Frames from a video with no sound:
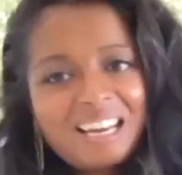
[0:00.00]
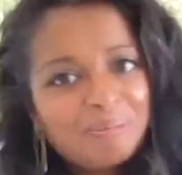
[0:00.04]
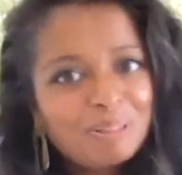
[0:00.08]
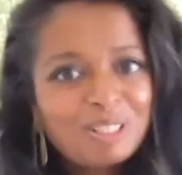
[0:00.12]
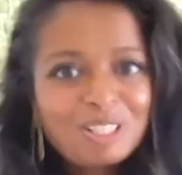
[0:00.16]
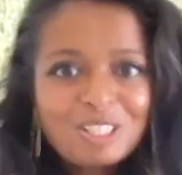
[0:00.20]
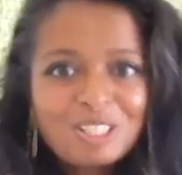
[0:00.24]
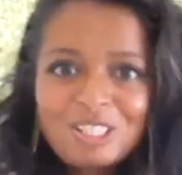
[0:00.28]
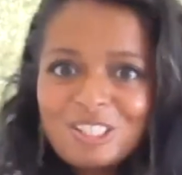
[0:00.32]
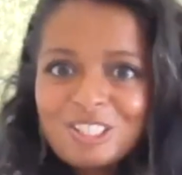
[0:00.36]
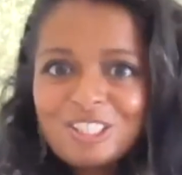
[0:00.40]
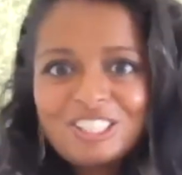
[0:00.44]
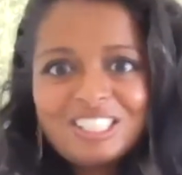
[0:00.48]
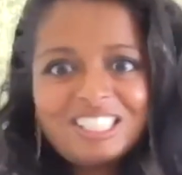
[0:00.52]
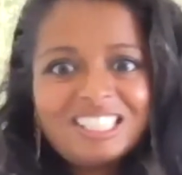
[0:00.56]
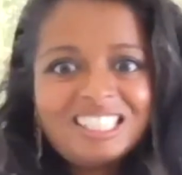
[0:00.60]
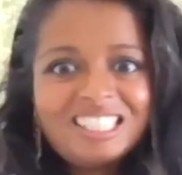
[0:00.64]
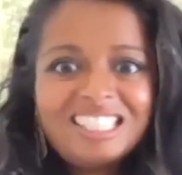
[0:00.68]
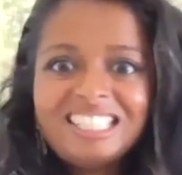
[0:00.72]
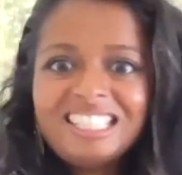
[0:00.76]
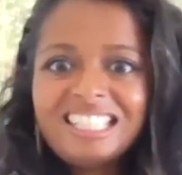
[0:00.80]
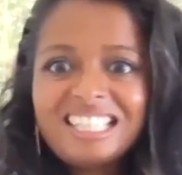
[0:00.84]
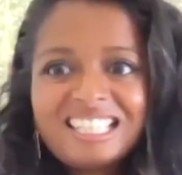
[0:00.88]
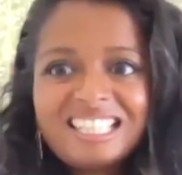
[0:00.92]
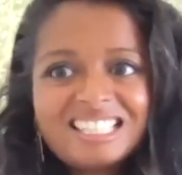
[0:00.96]
absolutely.
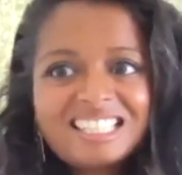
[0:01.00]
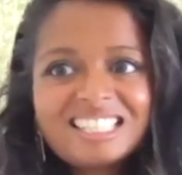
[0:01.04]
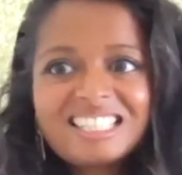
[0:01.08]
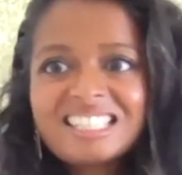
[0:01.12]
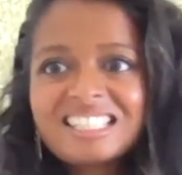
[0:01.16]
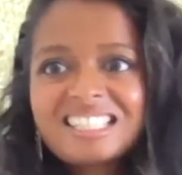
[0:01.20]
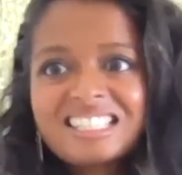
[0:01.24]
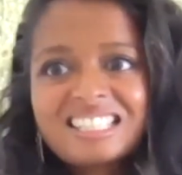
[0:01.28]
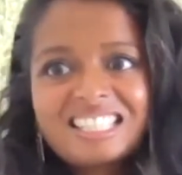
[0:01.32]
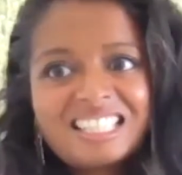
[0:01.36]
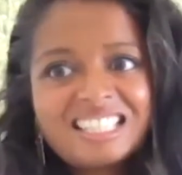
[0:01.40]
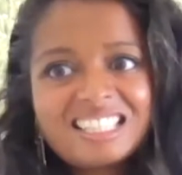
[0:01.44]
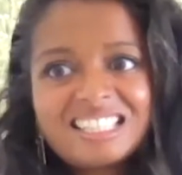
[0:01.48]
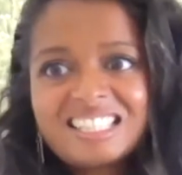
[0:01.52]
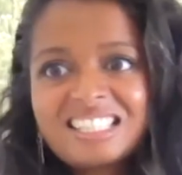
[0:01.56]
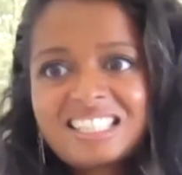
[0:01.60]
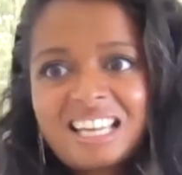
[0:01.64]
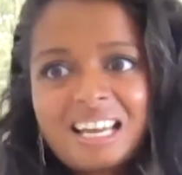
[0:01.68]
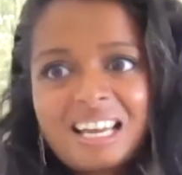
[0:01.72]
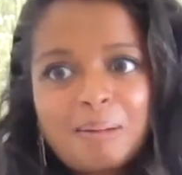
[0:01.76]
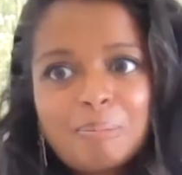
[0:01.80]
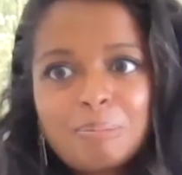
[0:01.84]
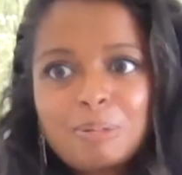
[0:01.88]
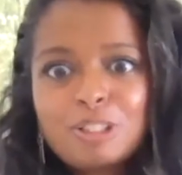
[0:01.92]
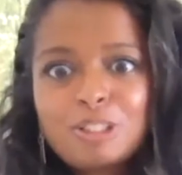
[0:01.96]
Yes, yes,
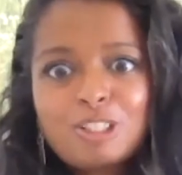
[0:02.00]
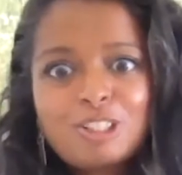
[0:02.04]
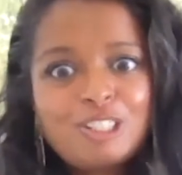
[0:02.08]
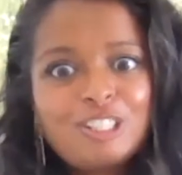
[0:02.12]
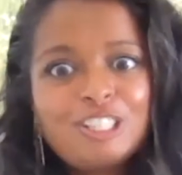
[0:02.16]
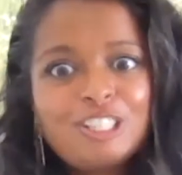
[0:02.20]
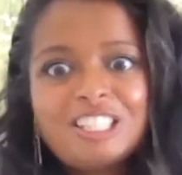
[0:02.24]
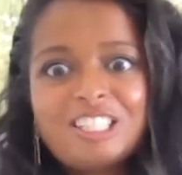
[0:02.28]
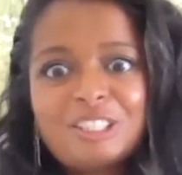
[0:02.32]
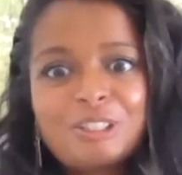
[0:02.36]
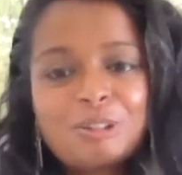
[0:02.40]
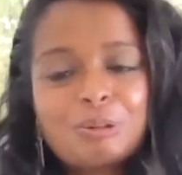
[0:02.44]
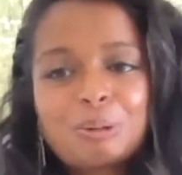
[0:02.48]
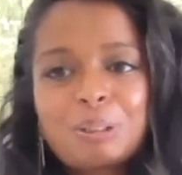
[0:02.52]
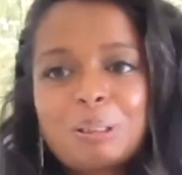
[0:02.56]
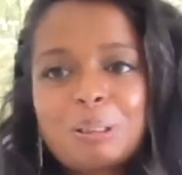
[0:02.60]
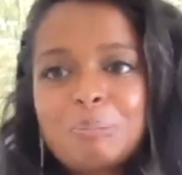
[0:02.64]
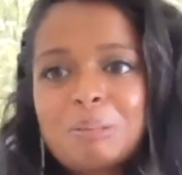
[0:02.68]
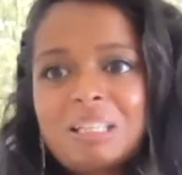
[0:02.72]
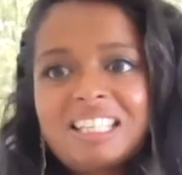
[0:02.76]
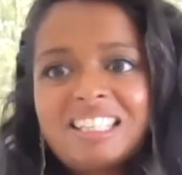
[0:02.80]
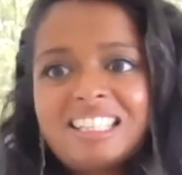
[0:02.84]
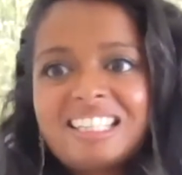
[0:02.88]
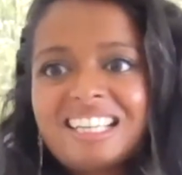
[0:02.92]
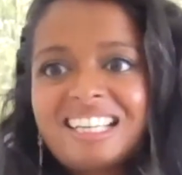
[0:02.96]
absolutely in
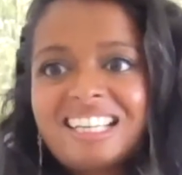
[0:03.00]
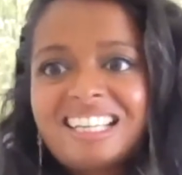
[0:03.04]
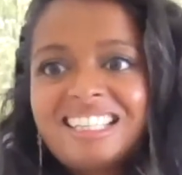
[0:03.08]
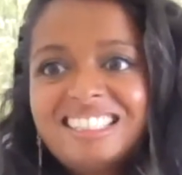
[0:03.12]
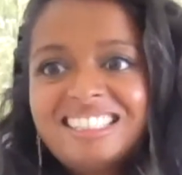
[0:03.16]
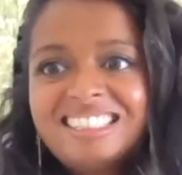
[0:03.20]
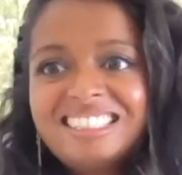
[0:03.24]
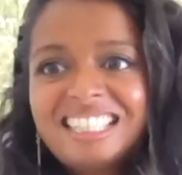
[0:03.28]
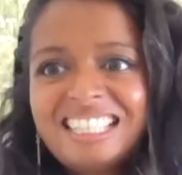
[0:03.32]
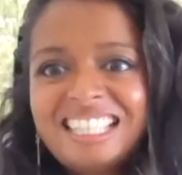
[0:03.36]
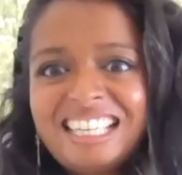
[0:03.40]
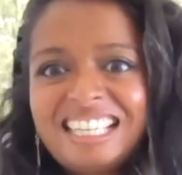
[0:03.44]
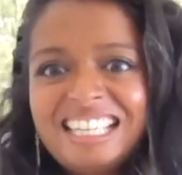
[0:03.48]
agreement there.